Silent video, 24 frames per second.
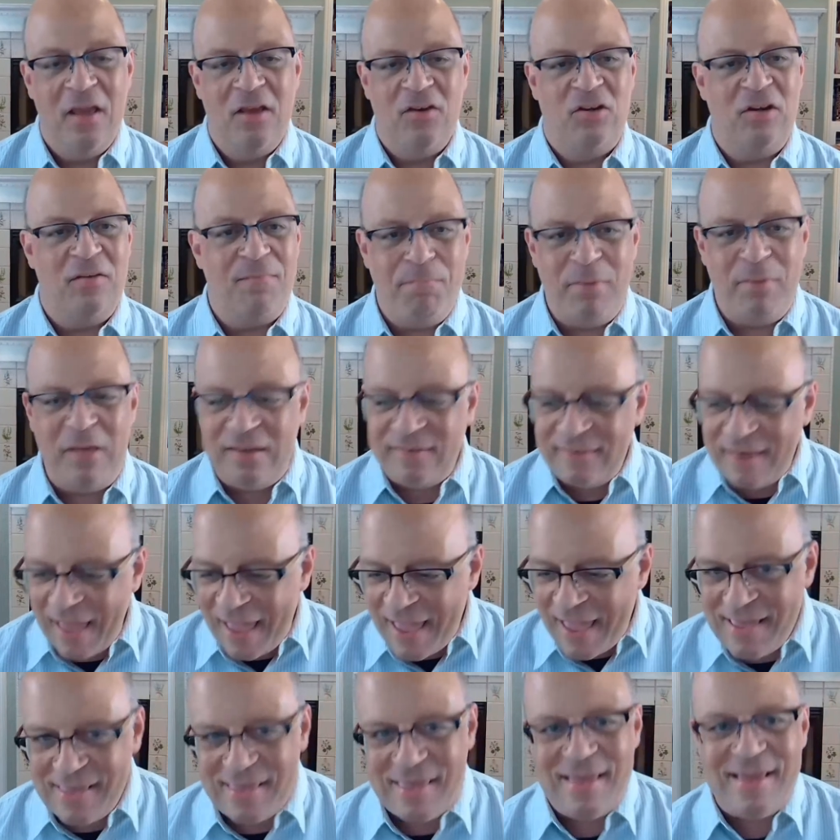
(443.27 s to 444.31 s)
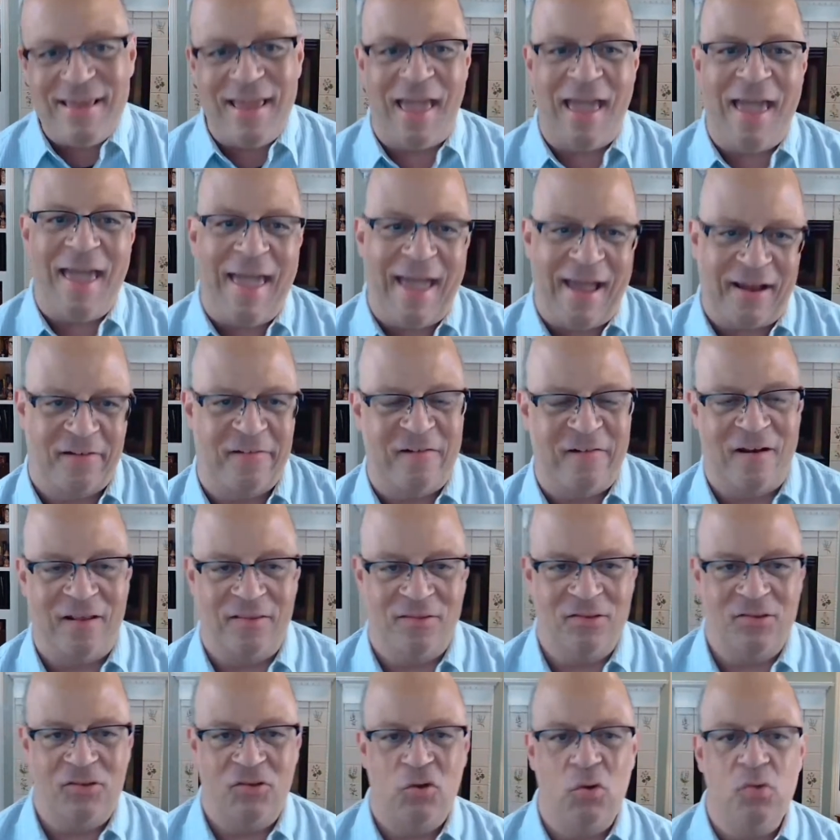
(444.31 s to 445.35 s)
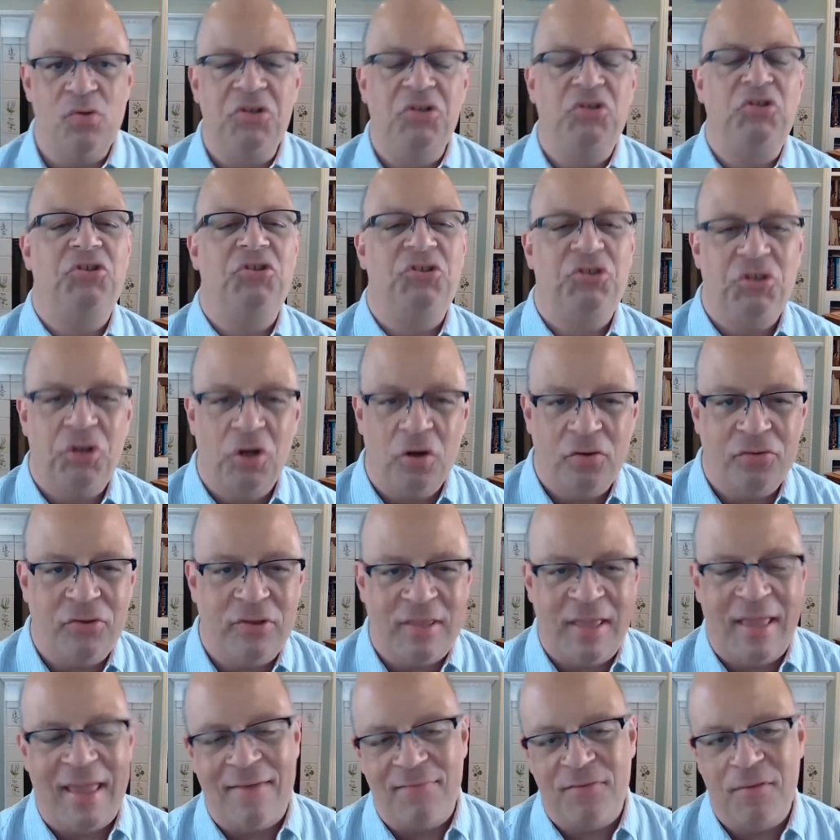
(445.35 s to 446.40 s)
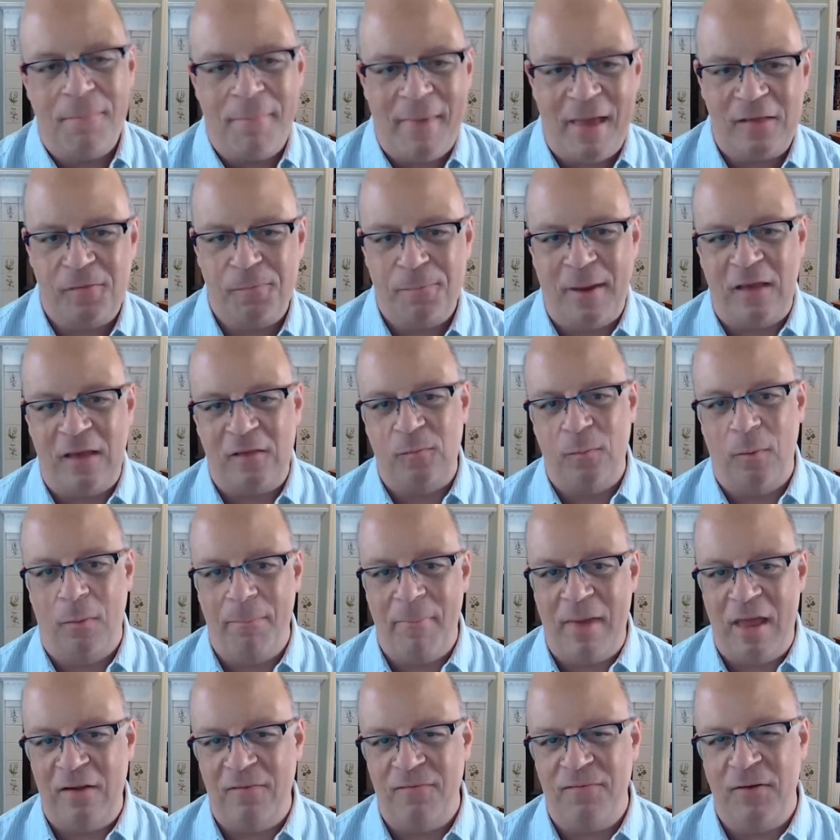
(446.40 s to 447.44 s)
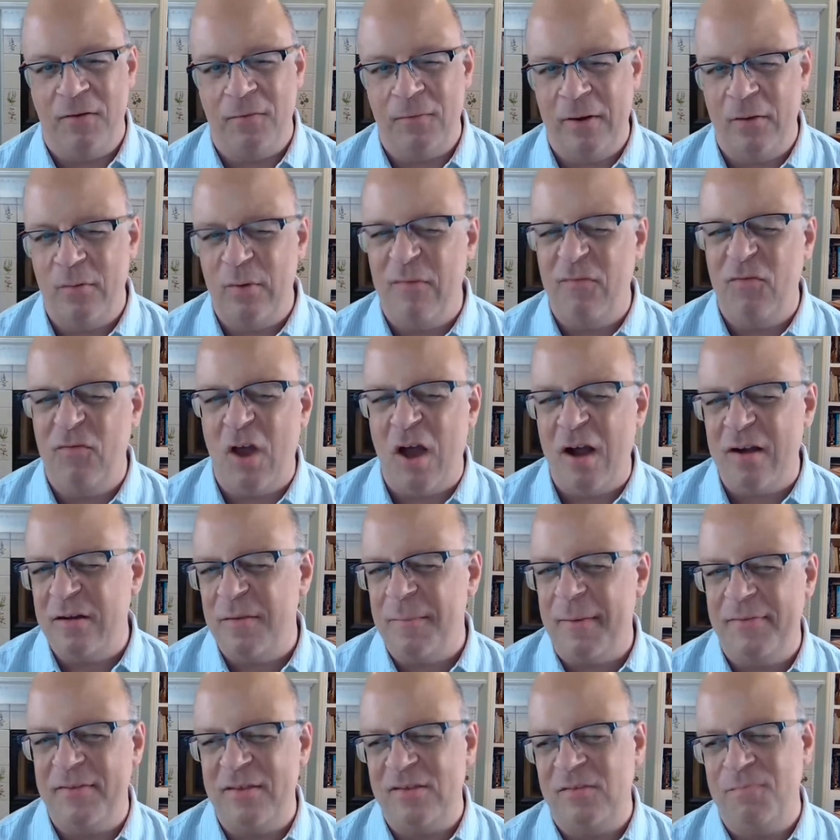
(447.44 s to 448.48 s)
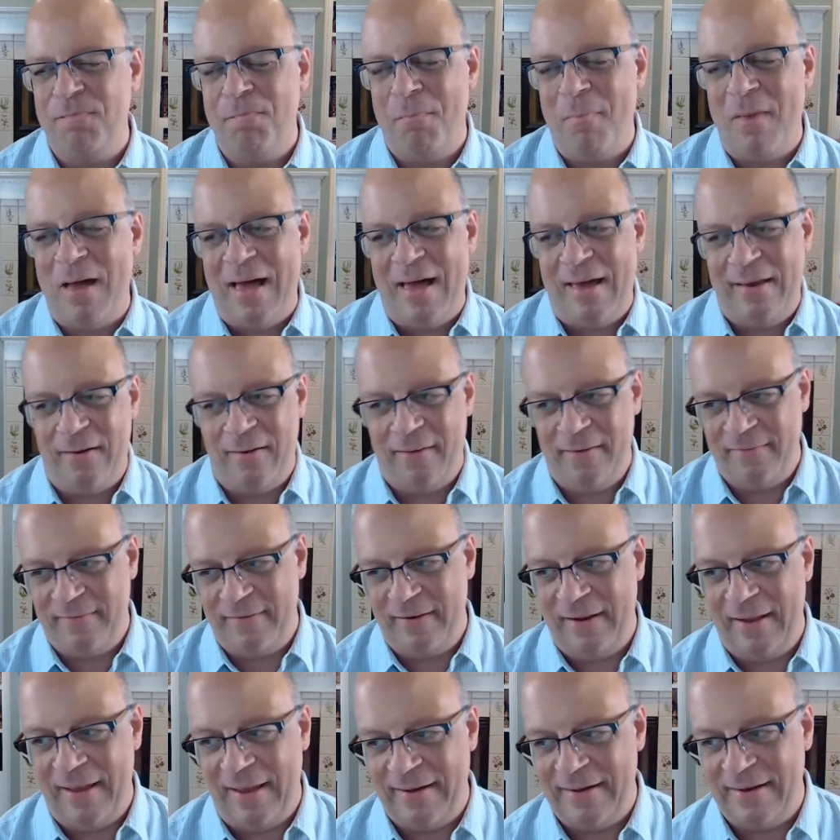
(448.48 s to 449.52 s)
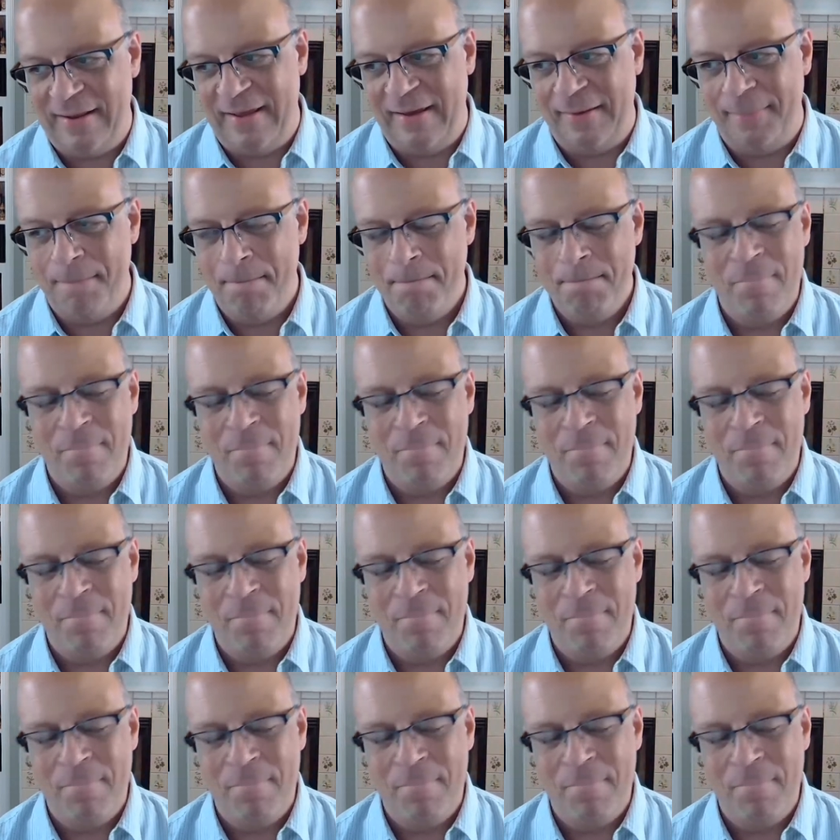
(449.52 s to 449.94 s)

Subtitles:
To be taking actions to ensure that they have the best possible benefit, right? We've talked about this mod hunting idea.